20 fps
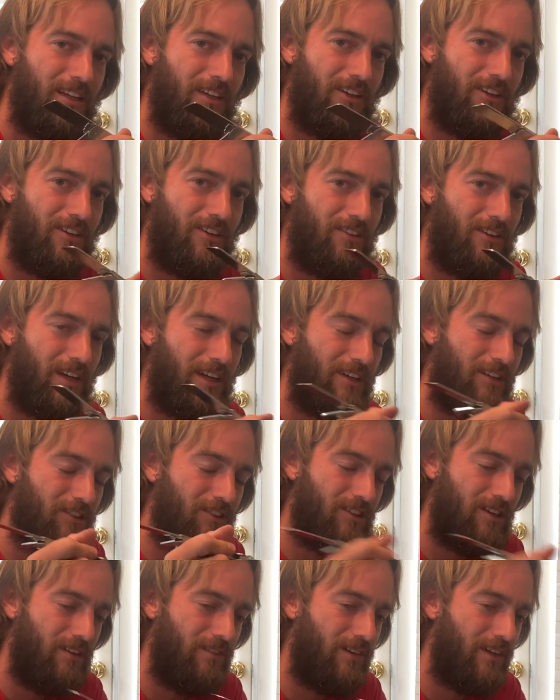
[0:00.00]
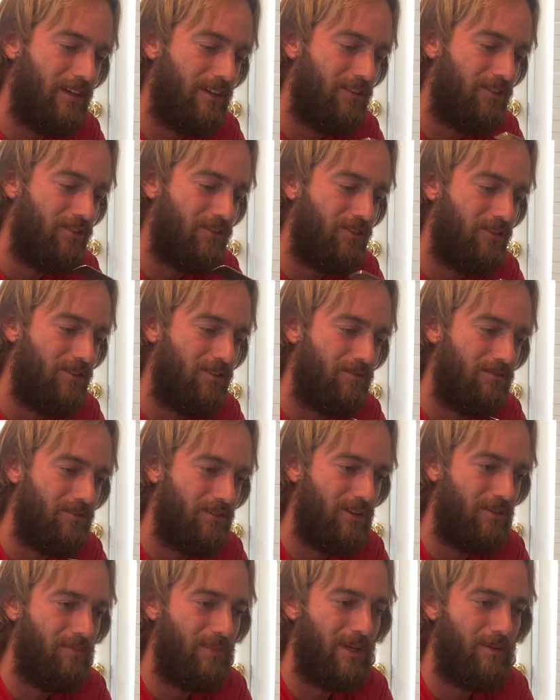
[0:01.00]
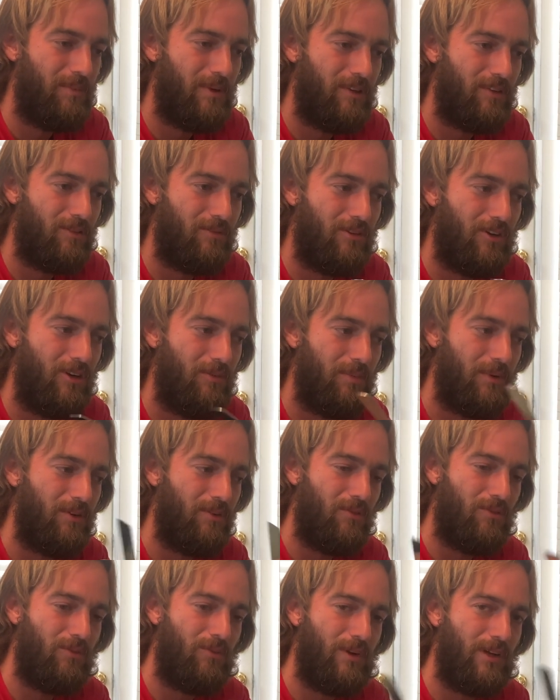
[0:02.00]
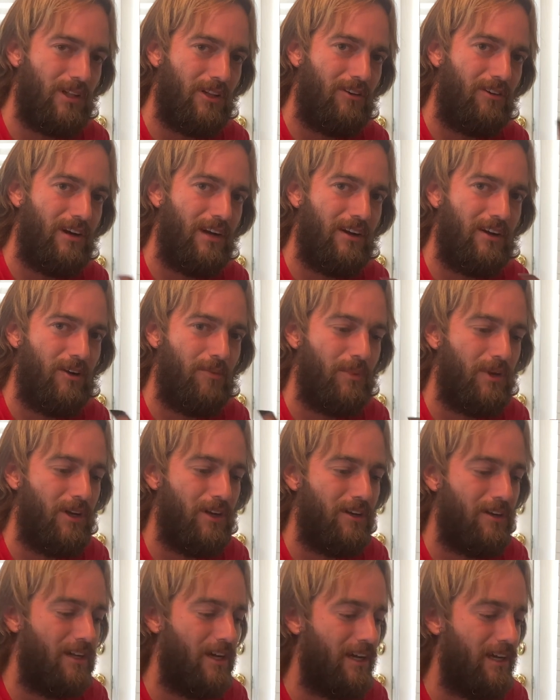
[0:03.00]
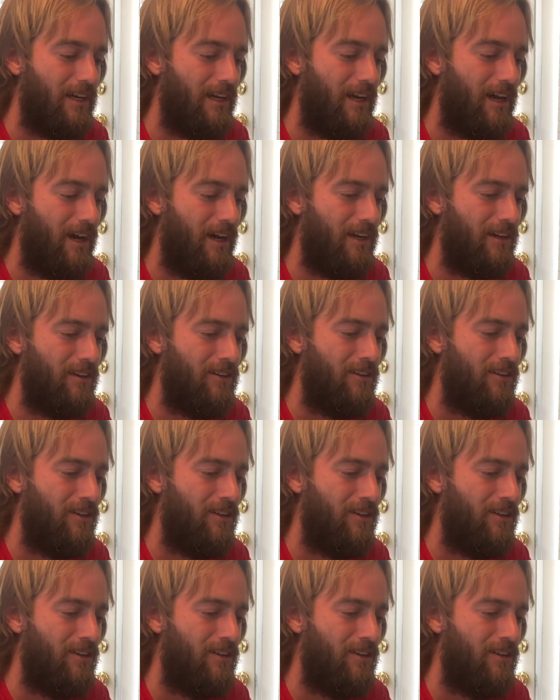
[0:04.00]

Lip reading: You like shove it into a big piece of rope and wiggle it around, help you untie a knot.